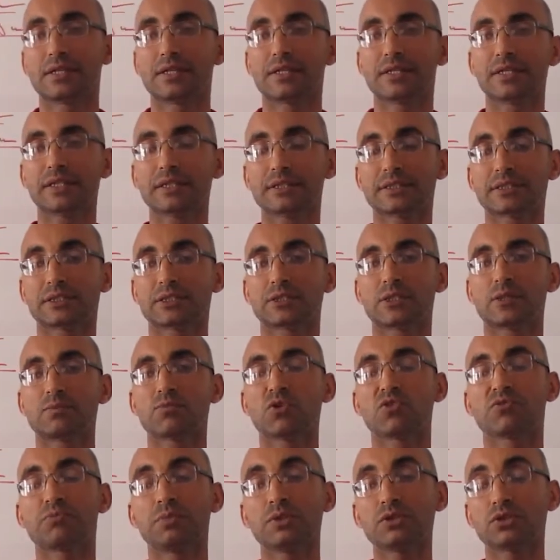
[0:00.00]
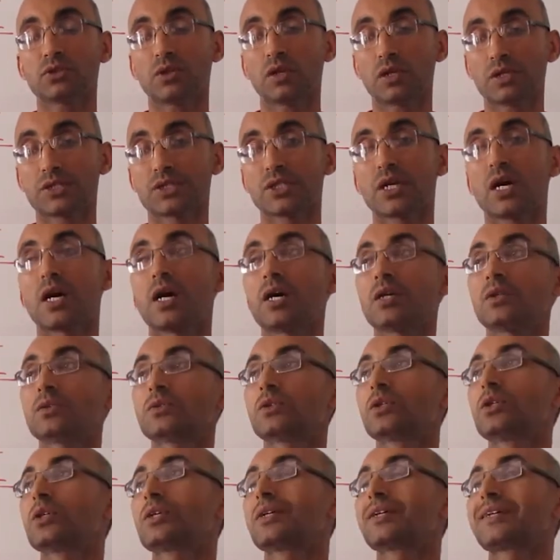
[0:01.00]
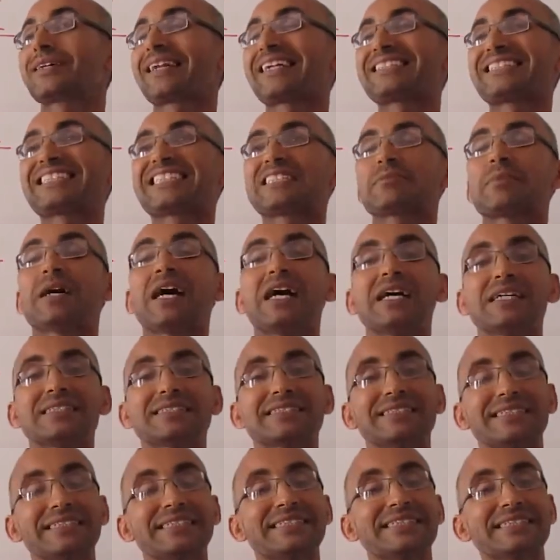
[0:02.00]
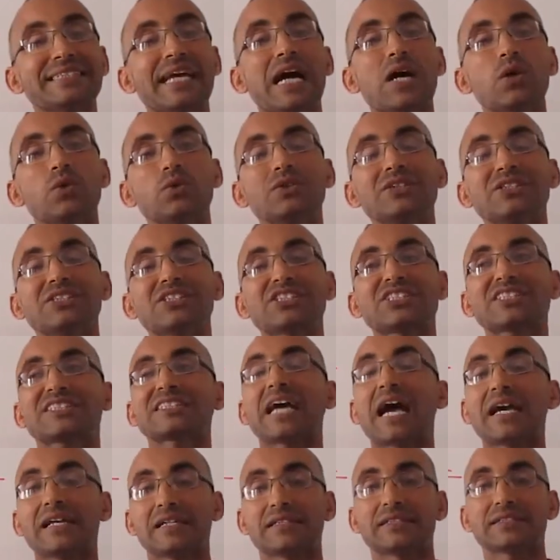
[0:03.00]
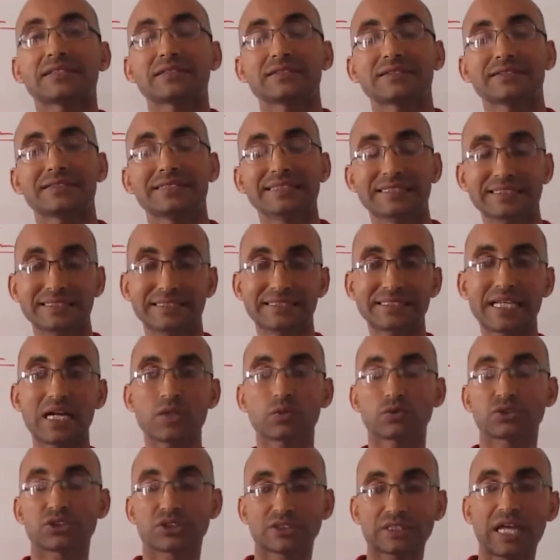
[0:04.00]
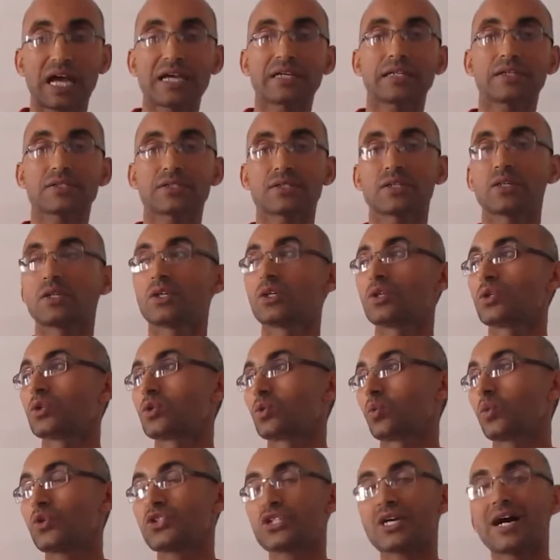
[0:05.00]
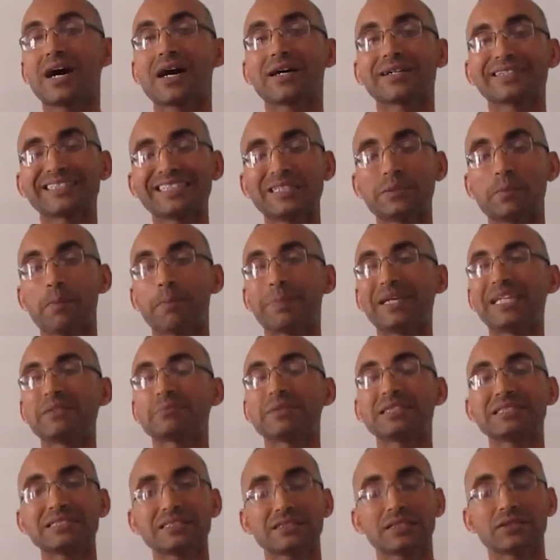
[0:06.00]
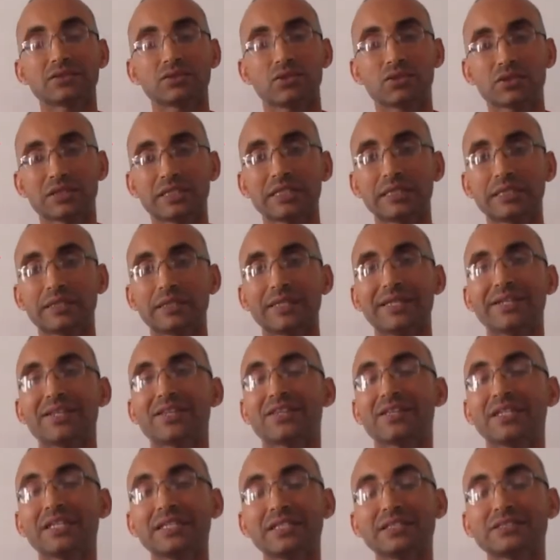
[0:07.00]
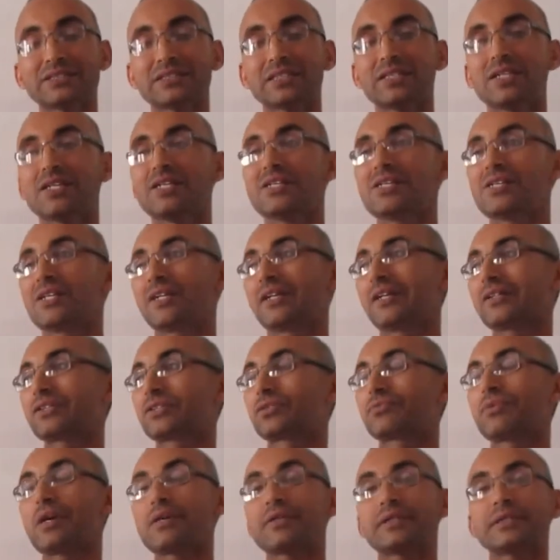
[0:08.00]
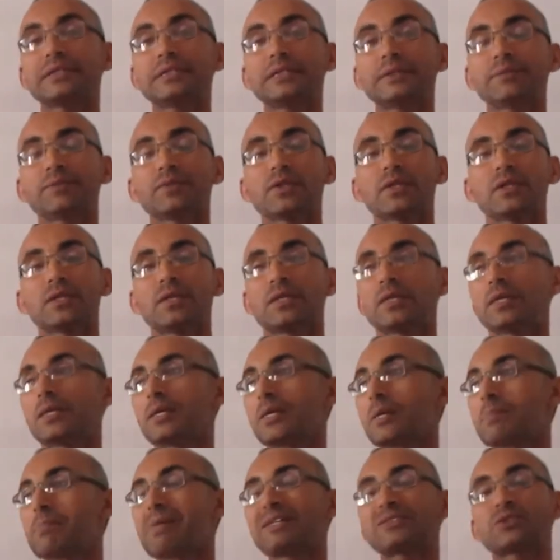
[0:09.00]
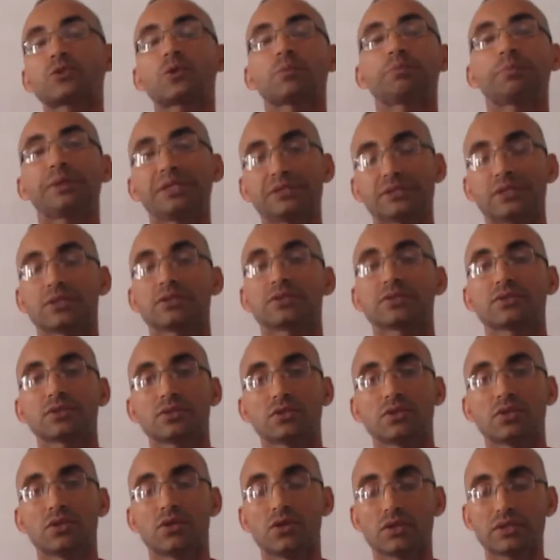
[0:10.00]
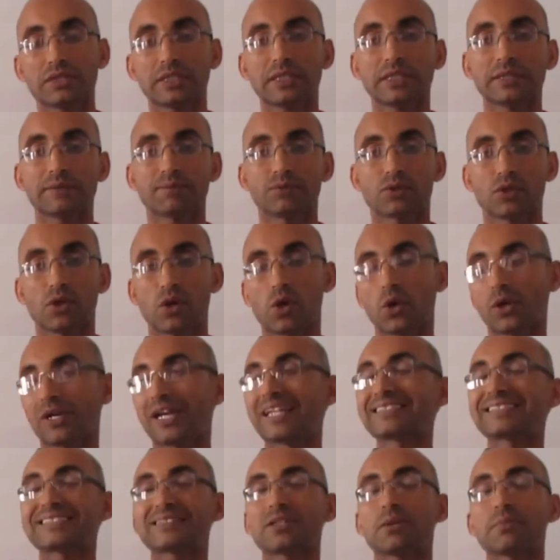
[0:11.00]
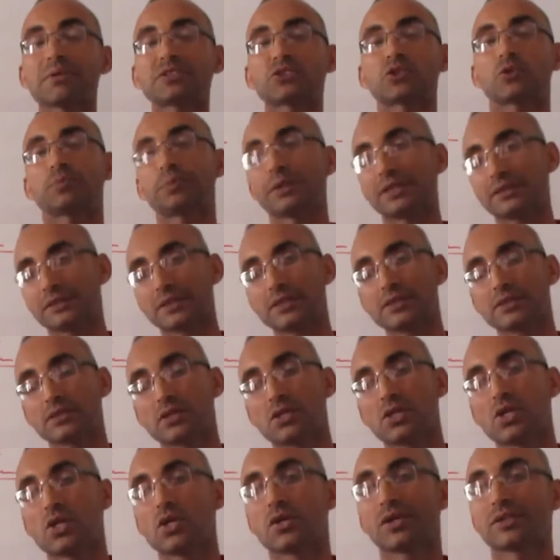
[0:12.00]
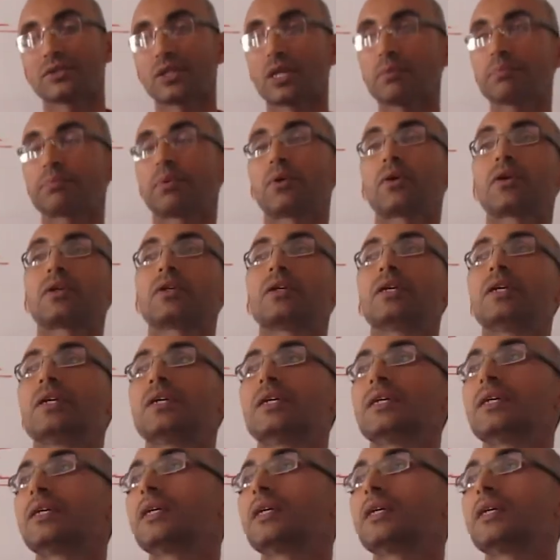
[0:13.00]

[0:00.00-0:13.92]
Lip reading: this movement also, classicism, has its own styles, which are implemented, in these literary masterpieces, or classical masterpieces. For example,